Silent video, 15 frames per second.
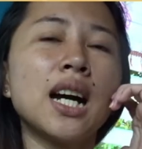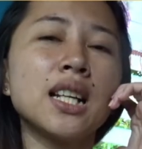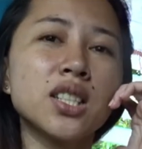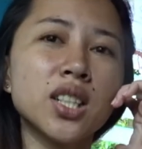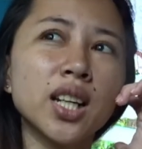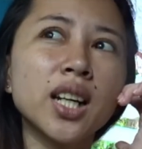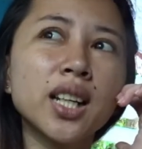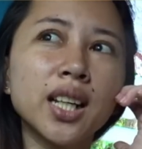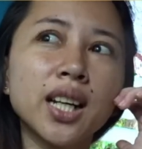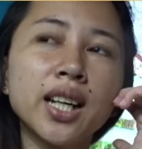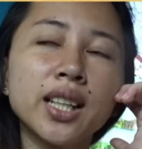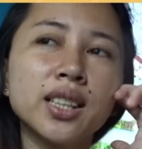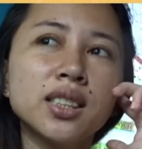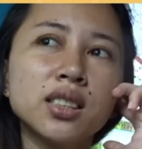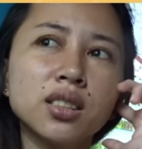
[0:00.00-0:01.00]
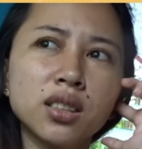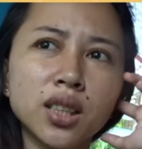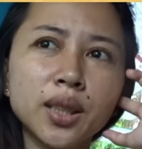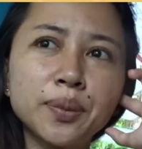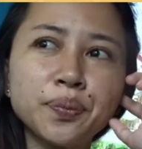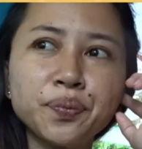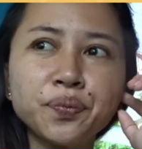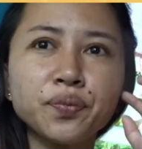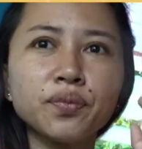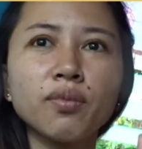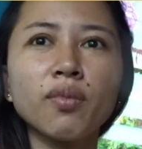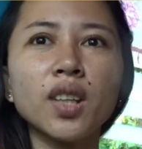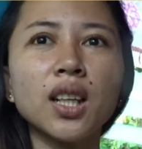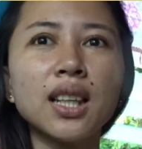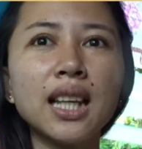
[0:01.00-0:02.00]
At saka guys,
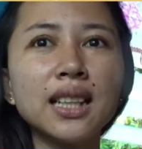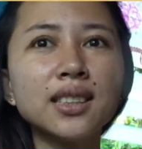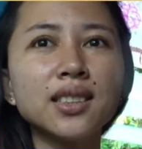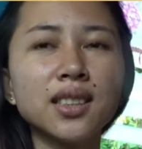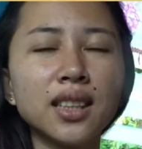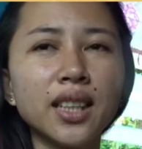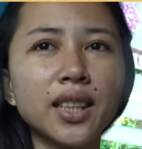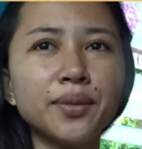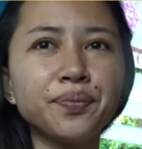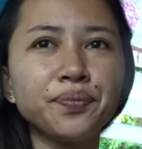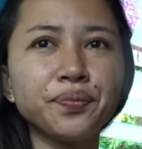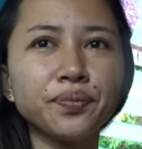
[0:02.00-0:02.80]
lastly,